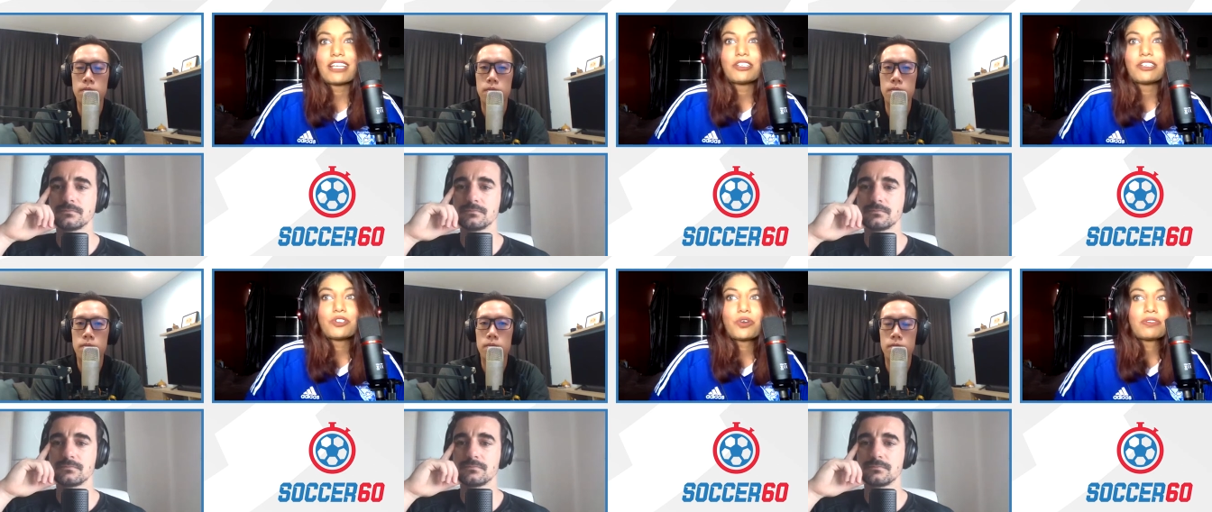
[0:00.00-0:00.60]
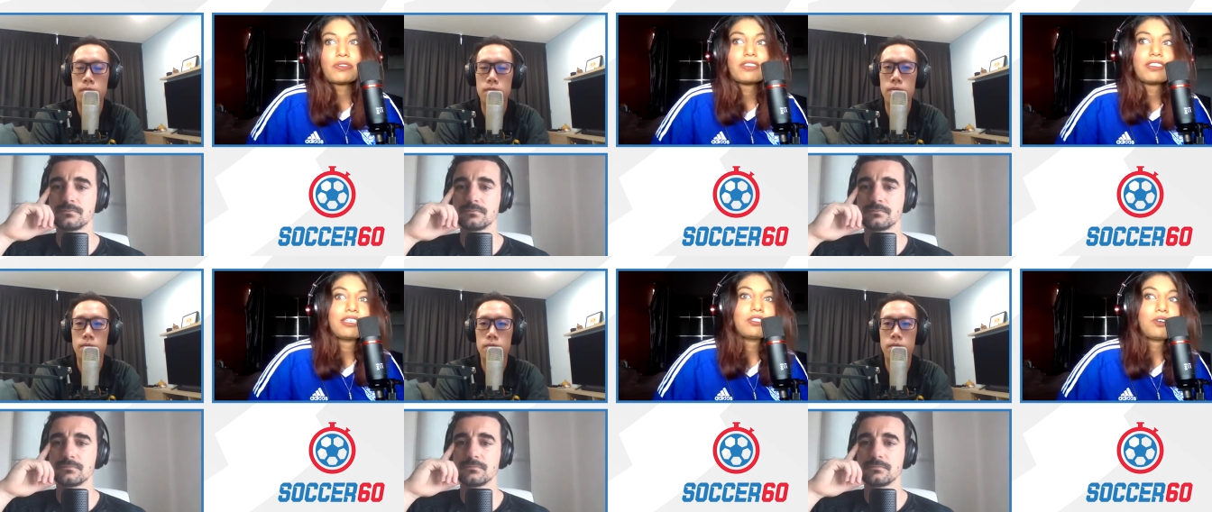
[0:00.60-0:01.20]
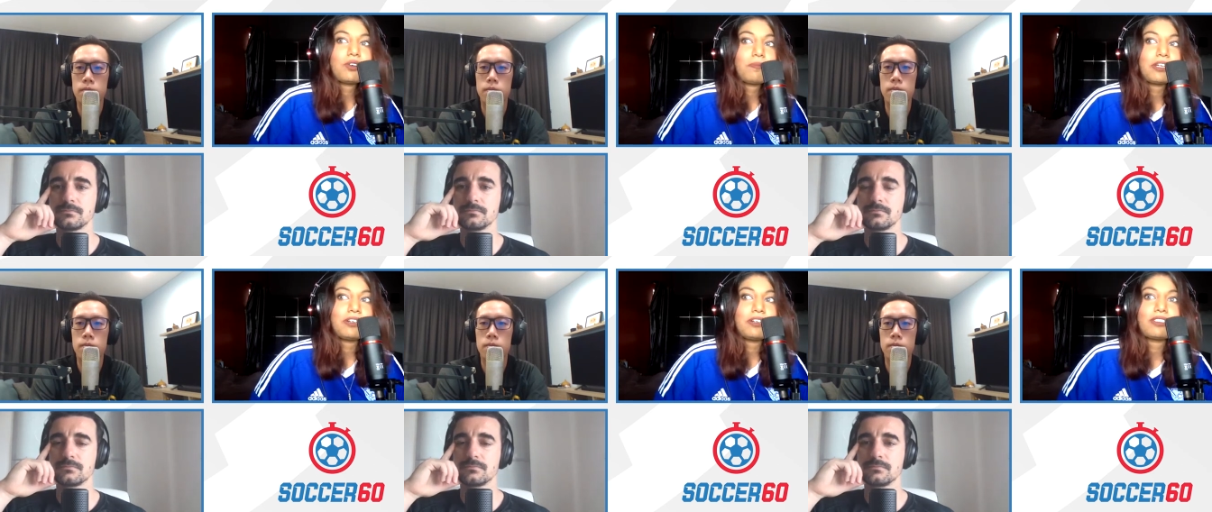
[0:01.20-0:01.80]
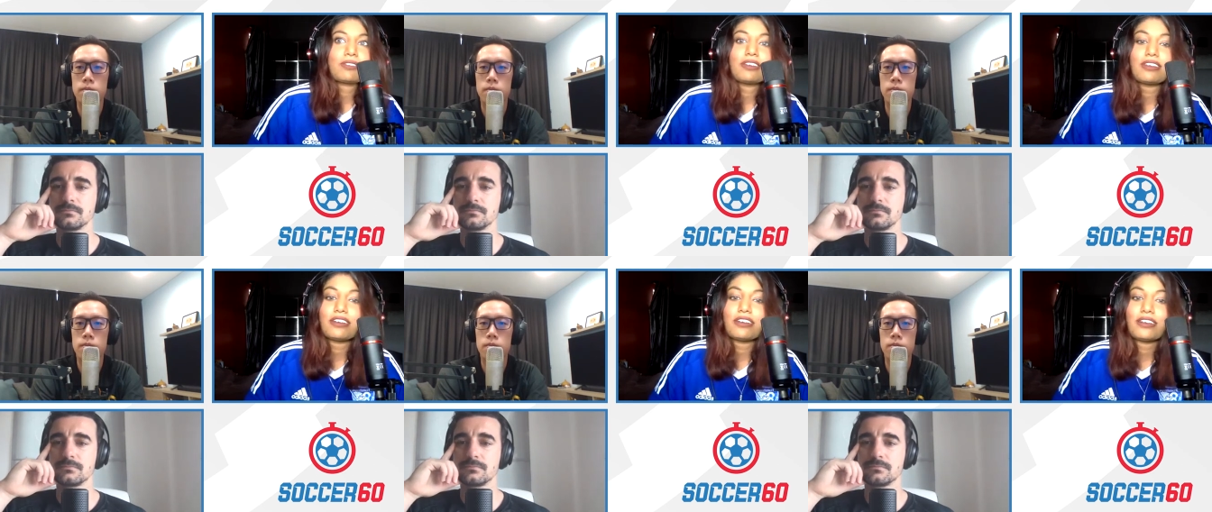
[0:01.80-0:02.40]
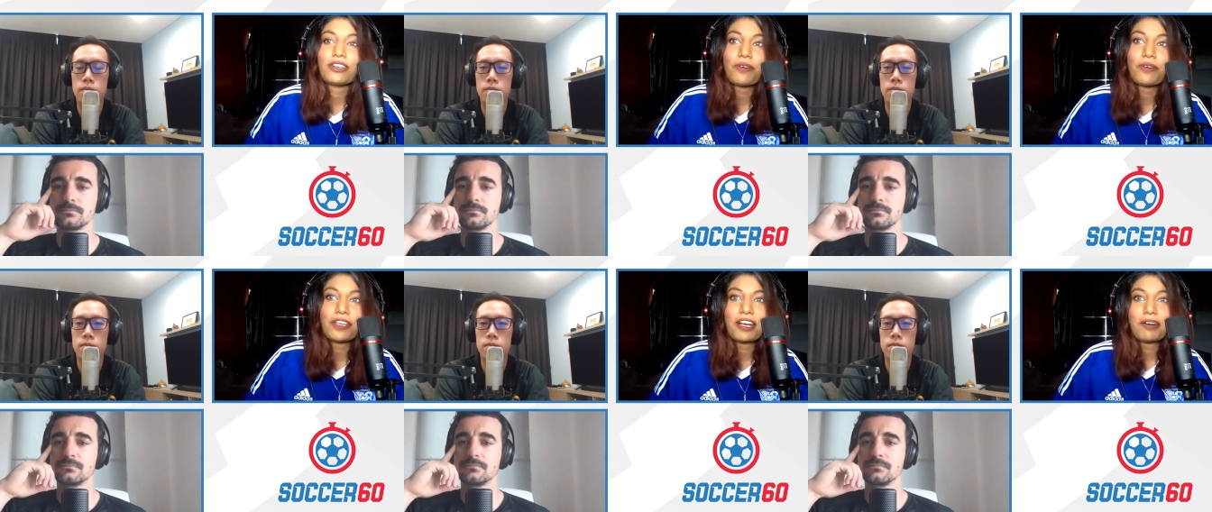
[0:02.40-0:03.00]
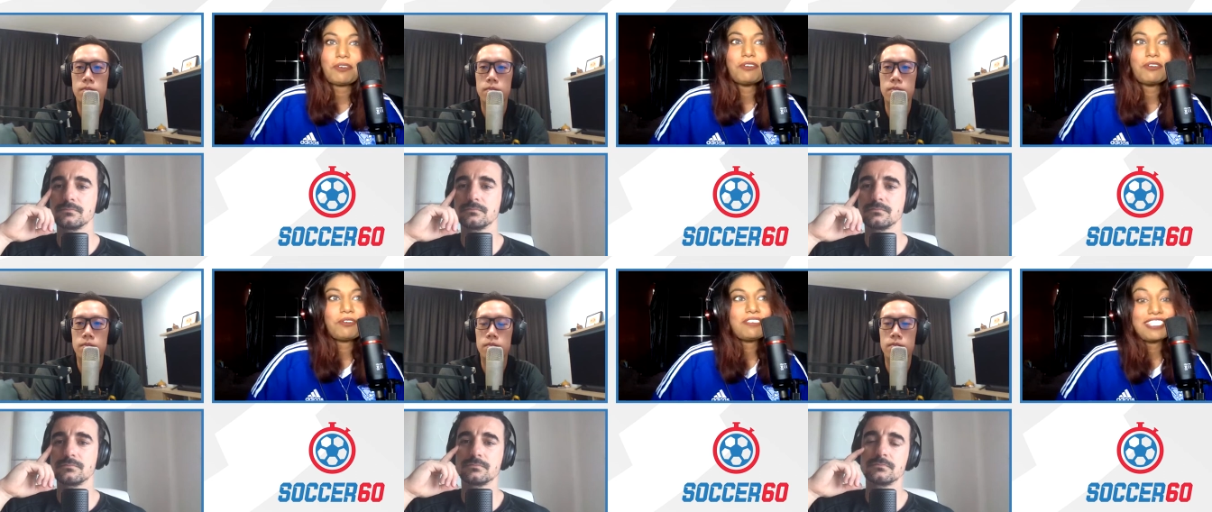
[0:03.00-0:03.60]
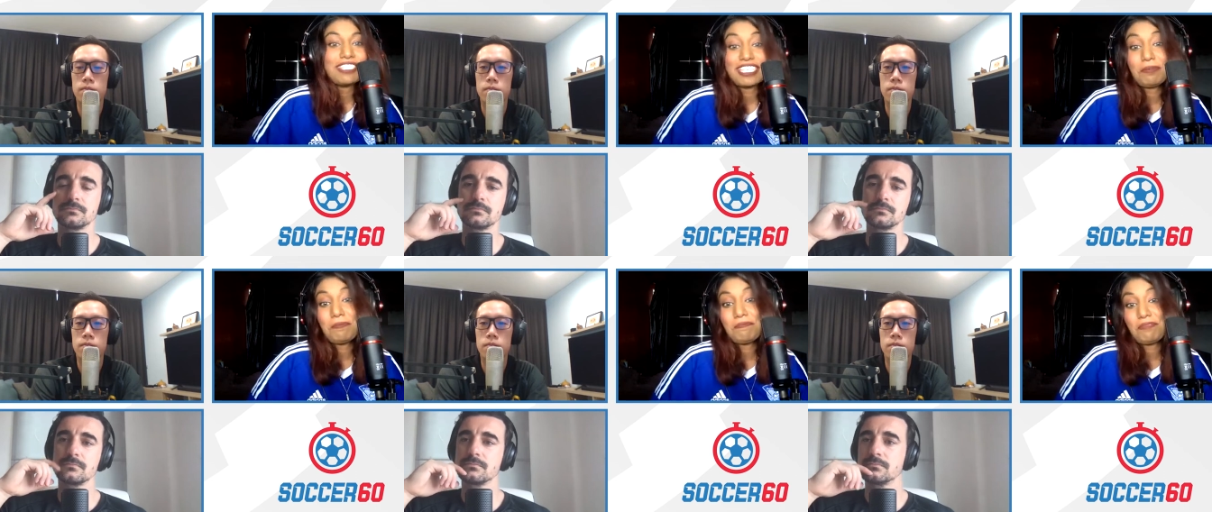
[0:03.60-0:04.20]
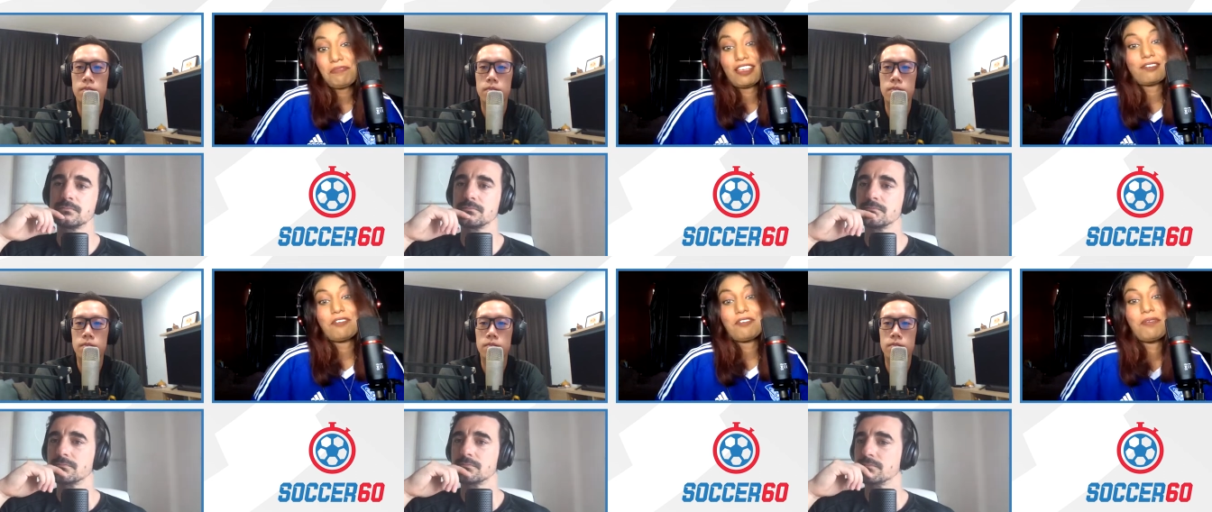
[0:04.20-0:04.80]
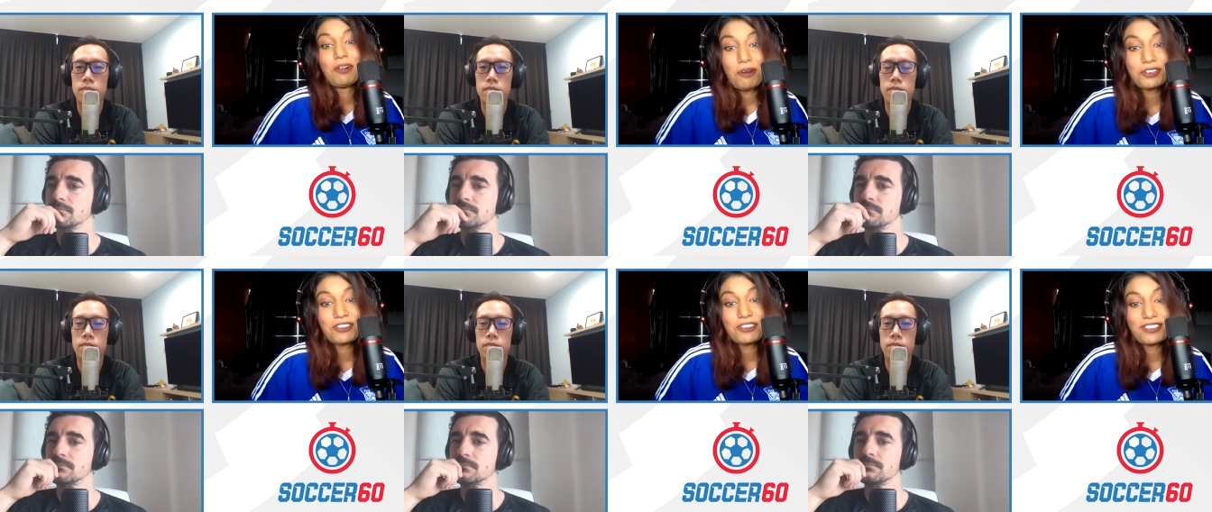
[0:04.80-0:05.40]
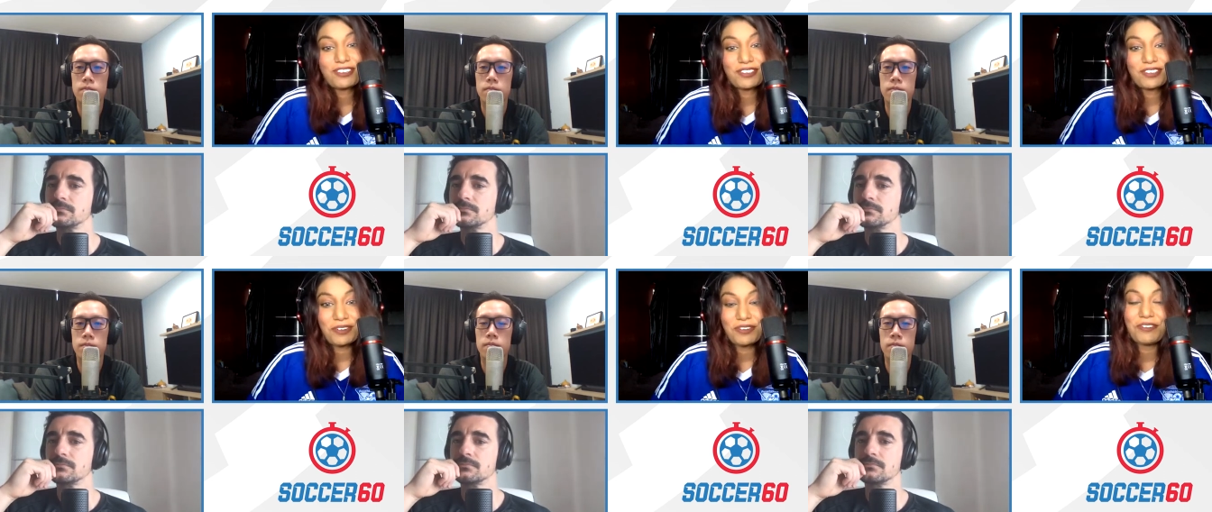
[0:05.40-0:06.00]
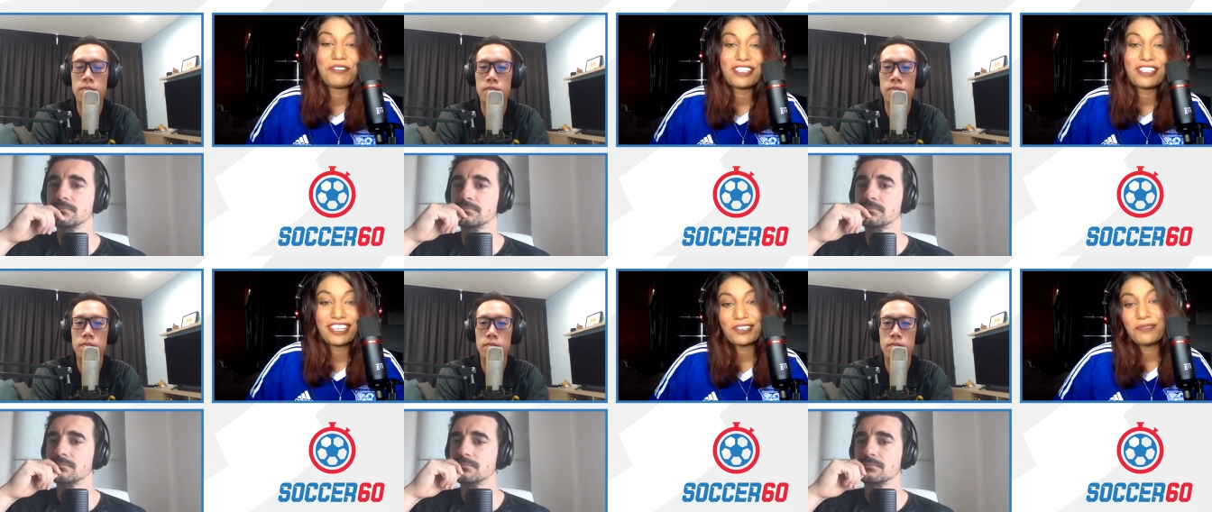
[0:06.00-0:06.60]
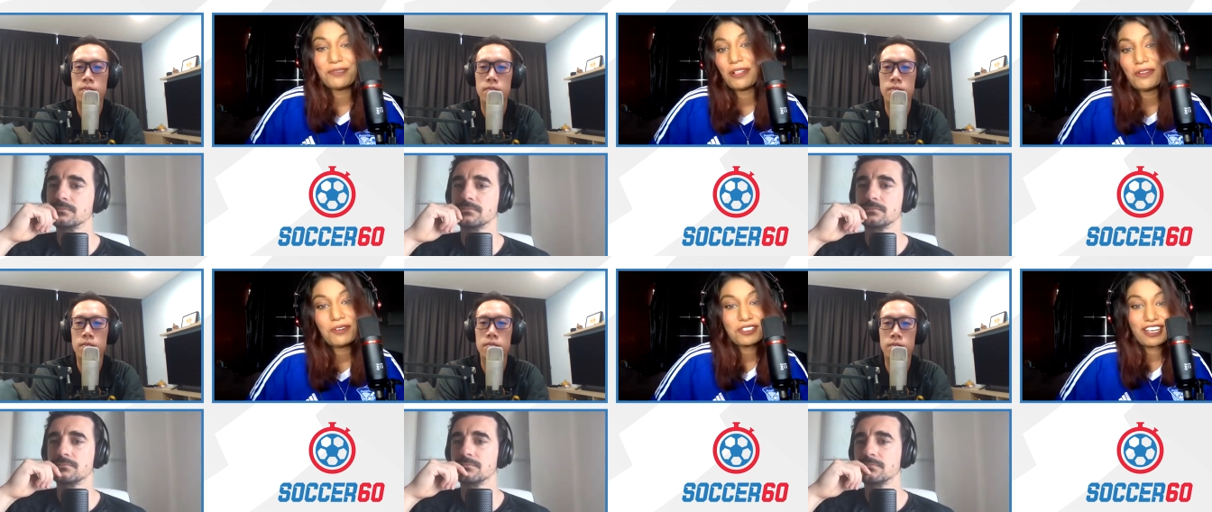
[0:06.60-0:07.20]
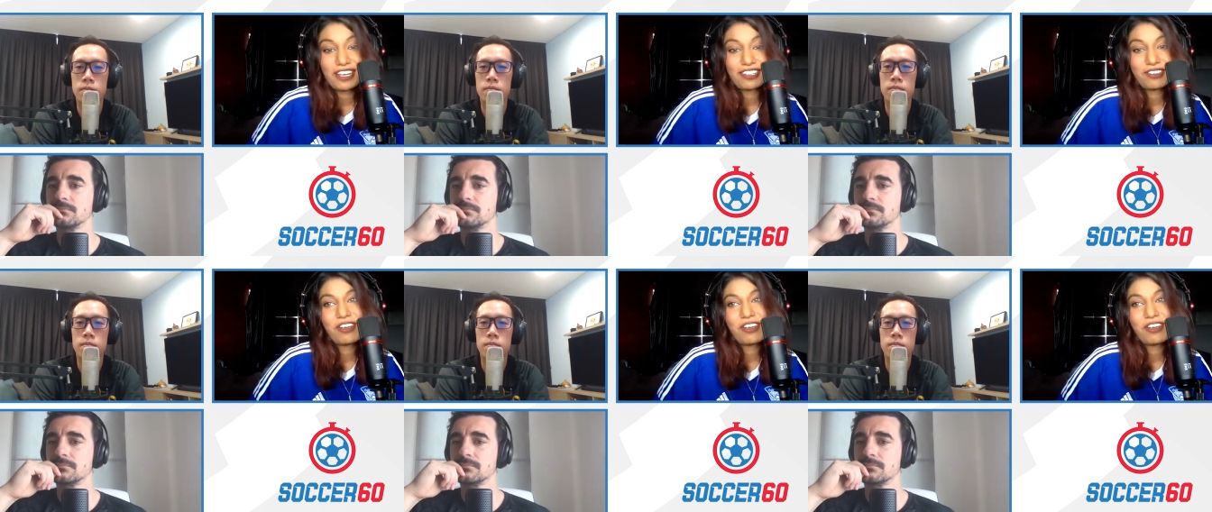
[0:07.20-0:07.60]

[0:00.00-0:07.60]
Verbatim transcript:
Speaker 1: I don't think so, because growing up, you don't see like female coaches, so you don't relate to male coaches either.